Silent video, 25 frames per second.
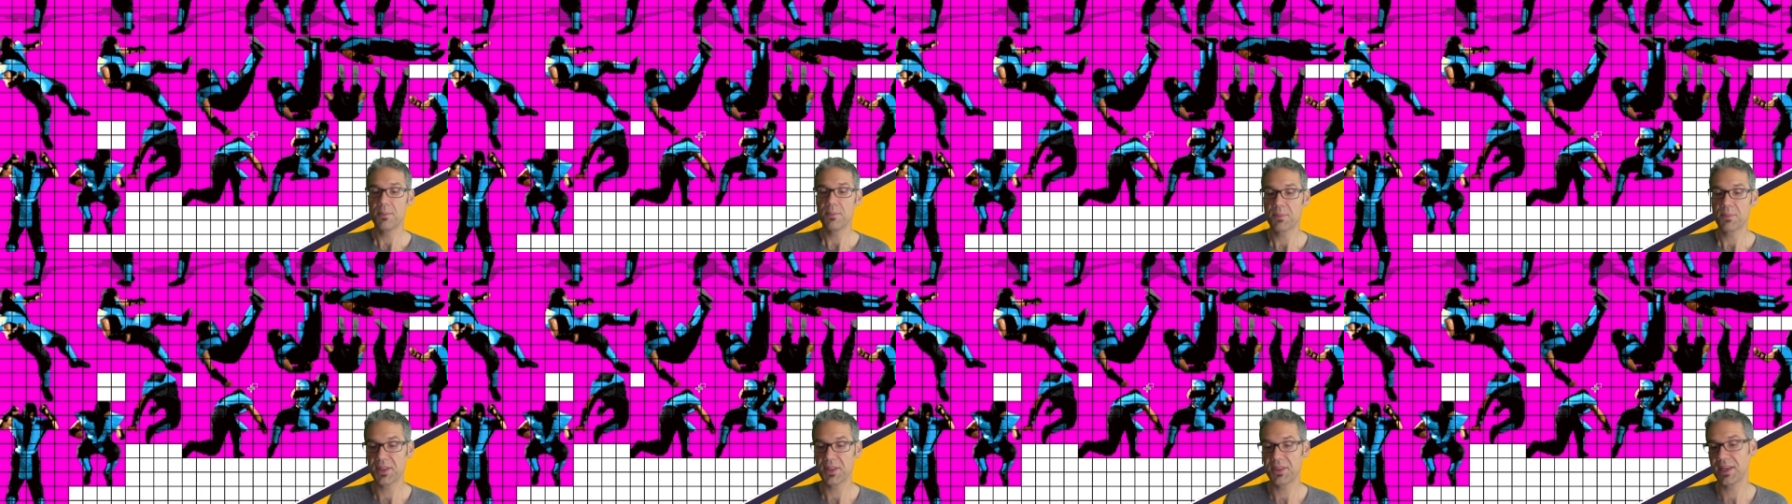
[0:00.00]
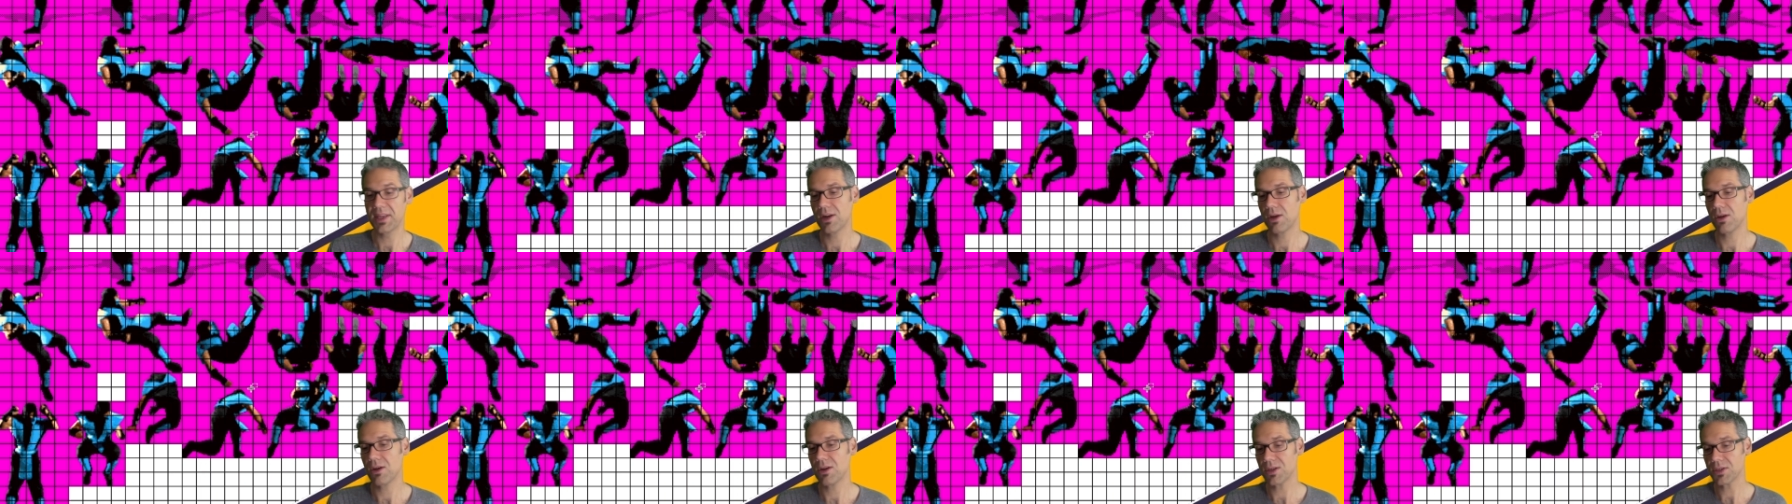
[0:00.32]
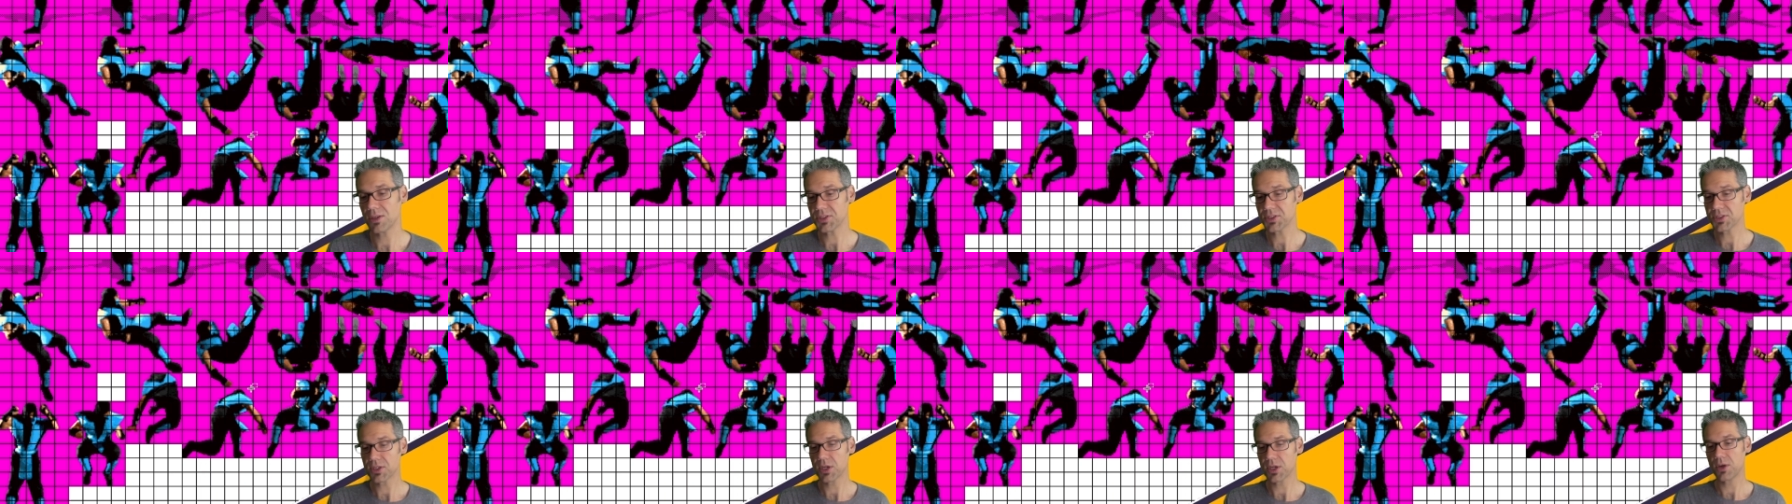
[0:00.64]
but then
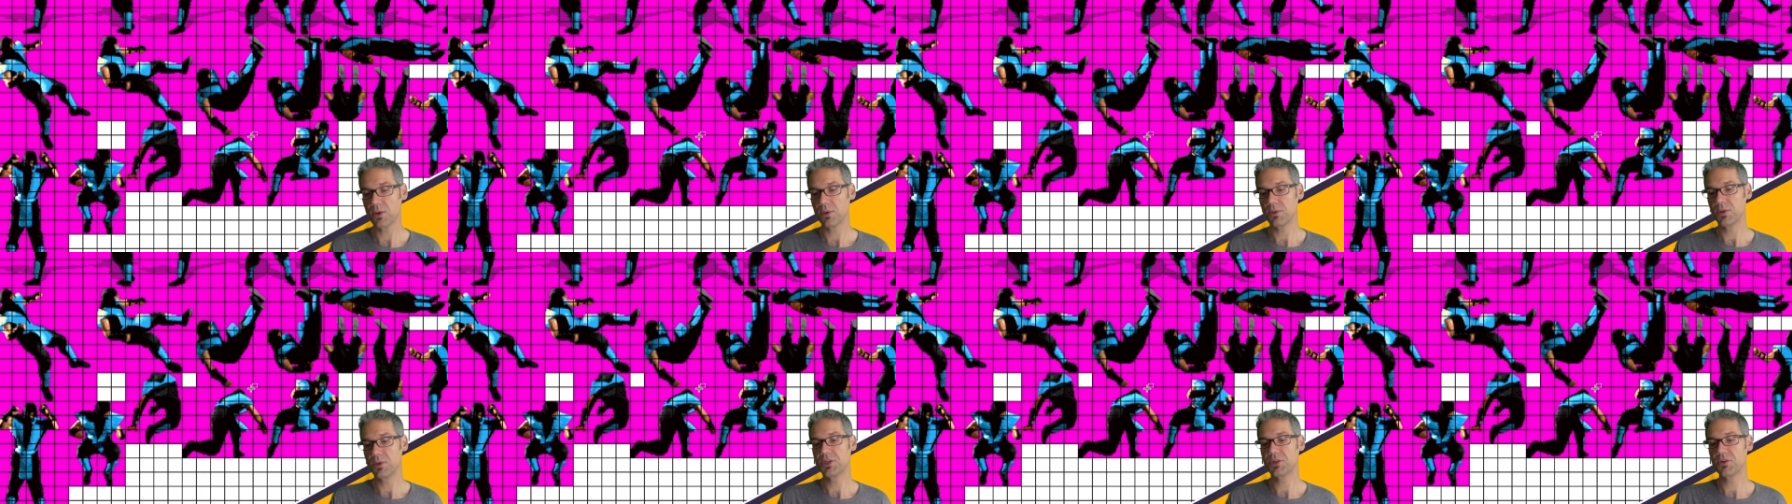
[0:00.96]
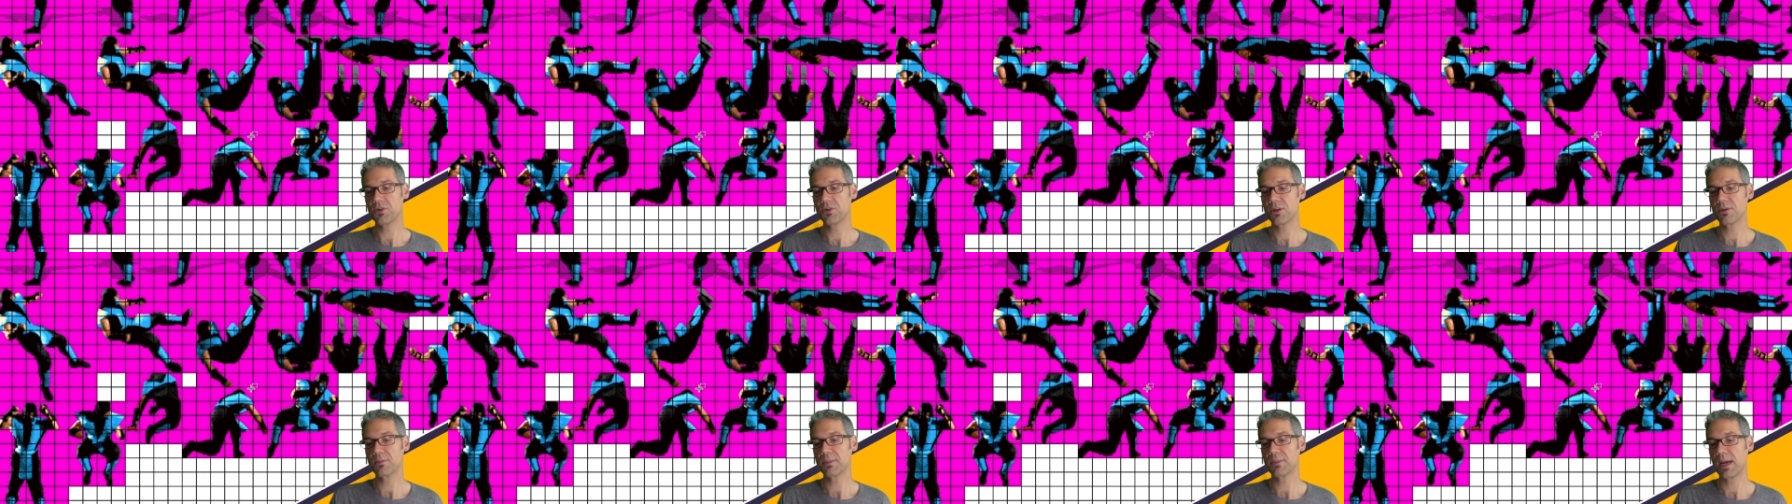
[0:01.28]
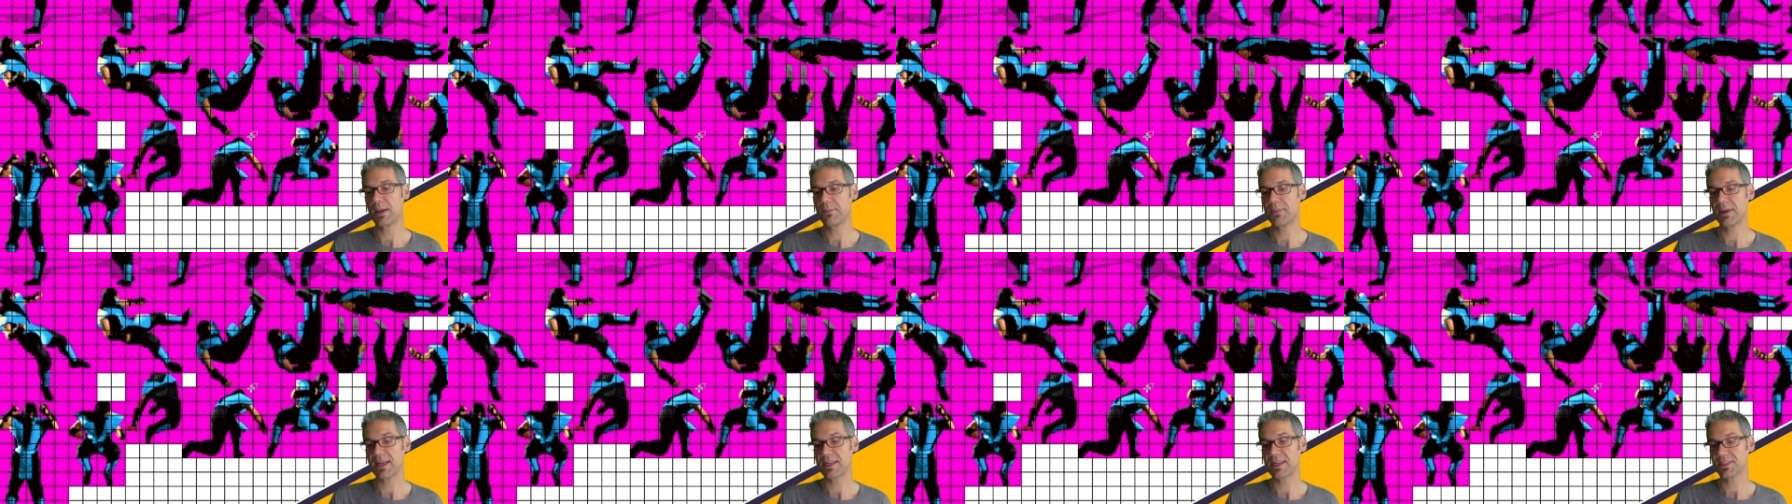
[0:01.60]
also doing
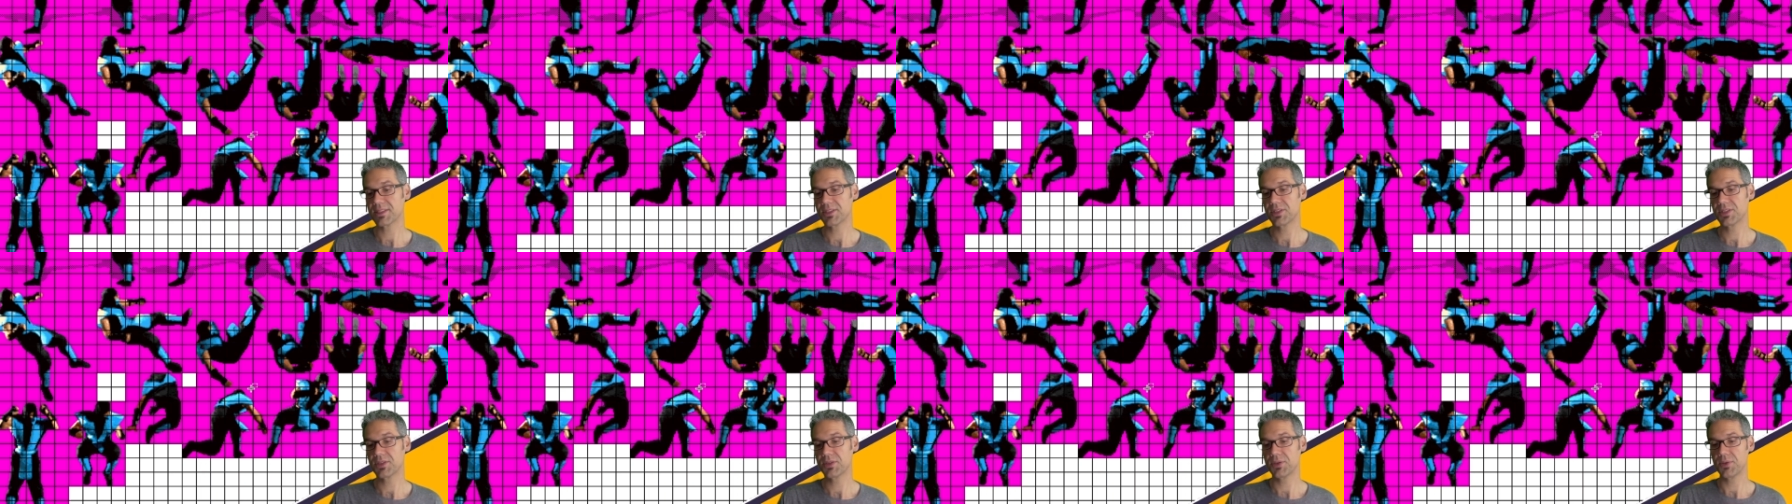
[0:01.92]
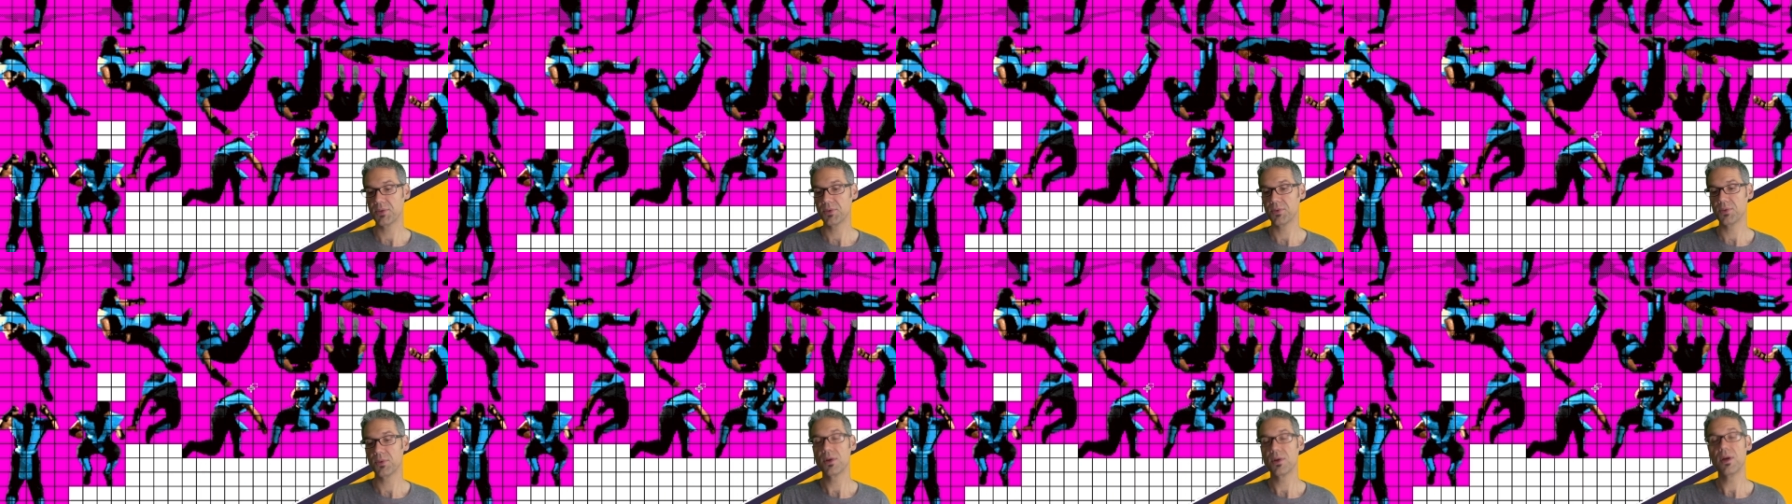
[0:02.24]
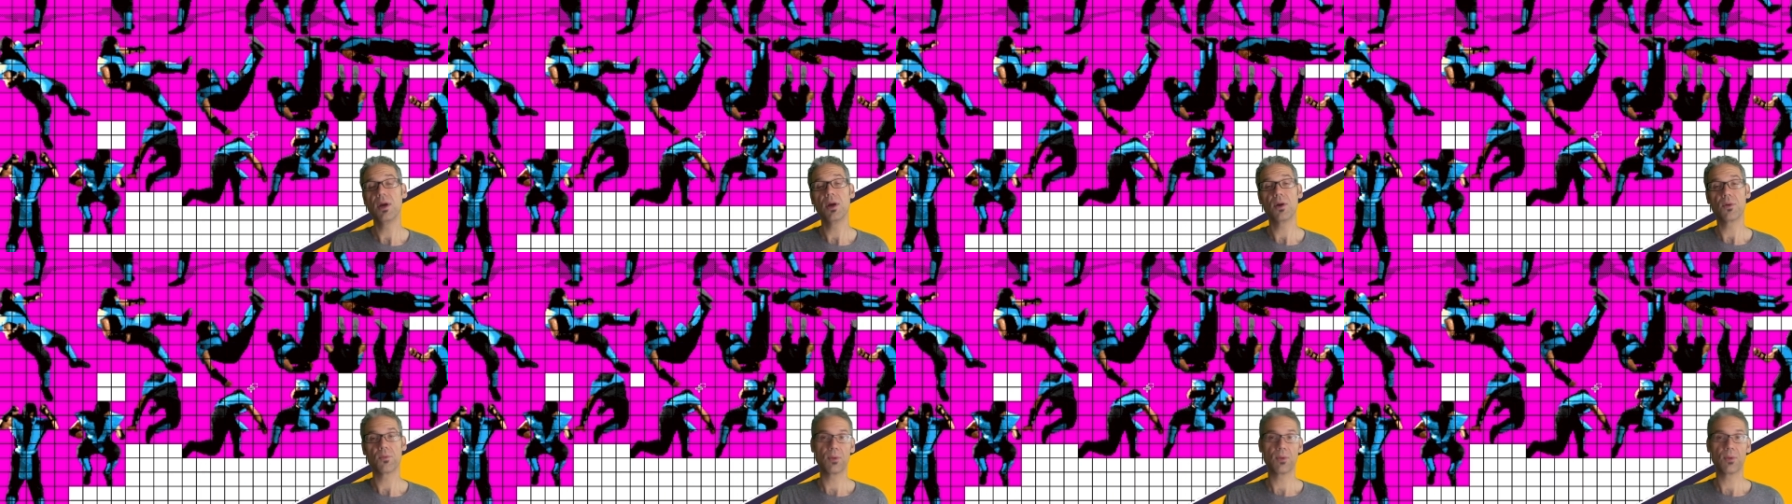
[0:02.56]
my best to